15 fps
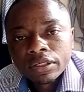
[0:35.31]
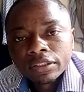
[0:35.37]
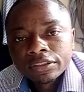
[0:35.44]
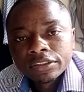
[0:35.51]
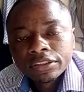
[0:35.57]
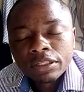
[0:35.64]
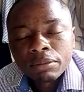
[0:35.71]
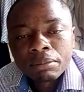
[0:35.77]

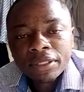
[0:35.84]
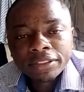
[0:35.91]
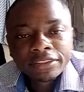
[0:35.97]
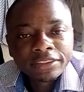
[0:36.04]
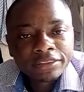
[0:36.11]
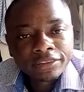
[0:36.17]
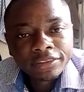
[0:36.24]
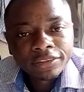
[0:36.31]
tinea
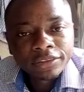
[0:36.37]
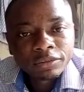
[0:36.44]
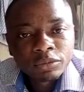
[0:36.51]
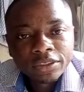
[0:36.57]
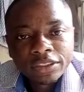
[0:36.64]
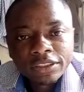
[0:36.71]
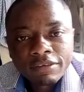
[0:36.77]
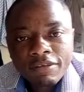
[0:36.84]
pedis,
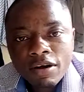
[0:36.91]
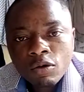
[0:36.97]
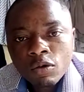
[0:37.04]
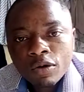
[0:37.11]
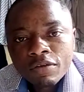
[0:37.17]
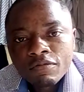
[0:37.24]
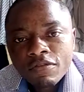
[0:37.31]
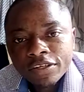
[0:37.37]
which is a
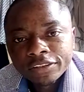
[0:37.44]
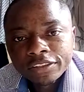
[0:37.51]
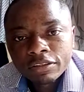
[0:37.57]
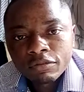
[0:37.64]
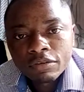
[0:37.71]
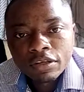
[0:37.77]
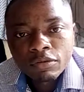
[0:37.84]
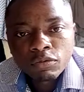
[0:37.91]
fungal infection
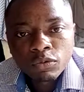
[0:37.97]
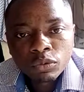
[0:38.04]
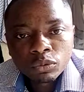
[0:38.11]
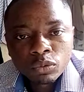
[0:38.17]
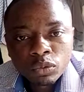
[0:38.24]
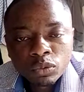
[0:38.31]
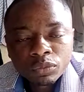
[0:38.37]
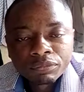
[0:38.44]
of the
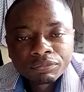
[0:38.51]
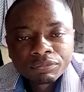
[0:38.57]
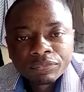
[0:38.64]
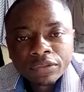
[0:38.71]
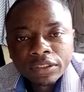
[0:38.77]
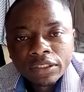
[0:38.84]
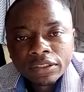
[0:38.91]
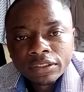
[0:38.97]
foot,
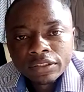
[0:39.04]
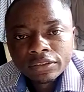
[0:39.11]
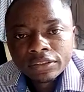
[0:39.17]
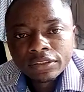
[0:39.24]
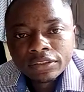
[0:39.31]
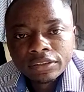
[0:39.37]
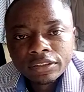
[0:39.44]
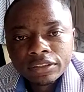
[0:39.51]

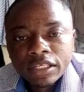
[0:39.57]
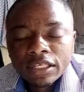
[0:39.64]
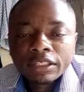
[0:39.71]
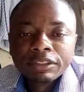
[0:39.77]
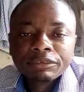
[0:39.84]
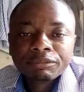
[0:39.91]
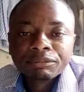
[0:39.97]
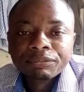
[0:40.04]

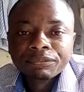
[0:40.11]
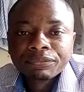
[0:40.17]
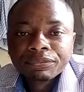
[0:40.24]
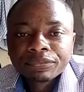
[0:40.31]
tinea